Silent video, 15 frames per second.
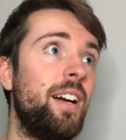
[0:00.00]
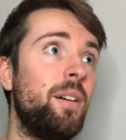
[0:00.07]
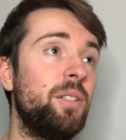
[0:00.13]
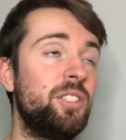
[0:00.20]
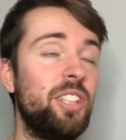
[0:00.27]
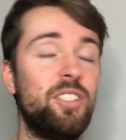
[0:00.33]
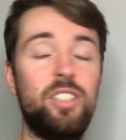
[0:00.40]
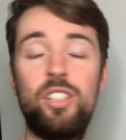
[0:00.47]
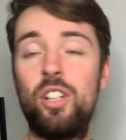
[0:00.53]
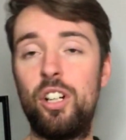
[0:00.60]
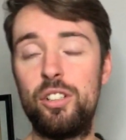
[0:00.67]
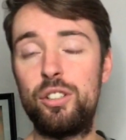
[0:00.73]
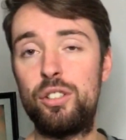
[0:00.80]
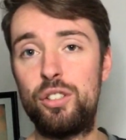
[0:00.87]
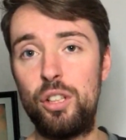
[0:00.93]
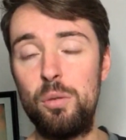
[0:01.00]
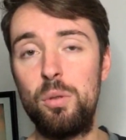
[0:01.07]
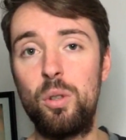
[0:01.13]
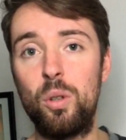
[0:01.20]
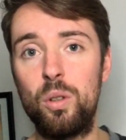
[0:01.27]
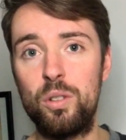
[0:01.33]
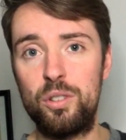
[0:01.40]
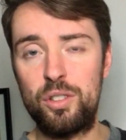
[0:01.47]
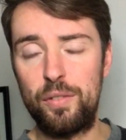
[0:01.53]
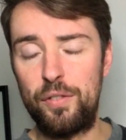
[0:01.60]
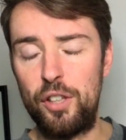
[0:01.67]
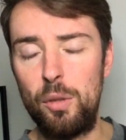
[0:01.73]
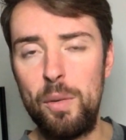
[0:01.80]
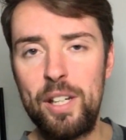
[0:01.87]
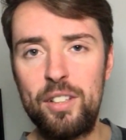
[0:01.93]
since he got his two goals a
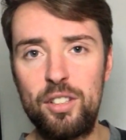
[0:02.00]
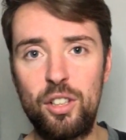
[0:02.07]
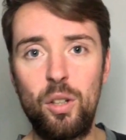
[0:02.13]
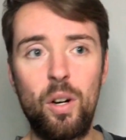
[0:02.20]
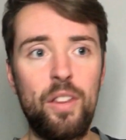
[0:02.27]
few weeks ago,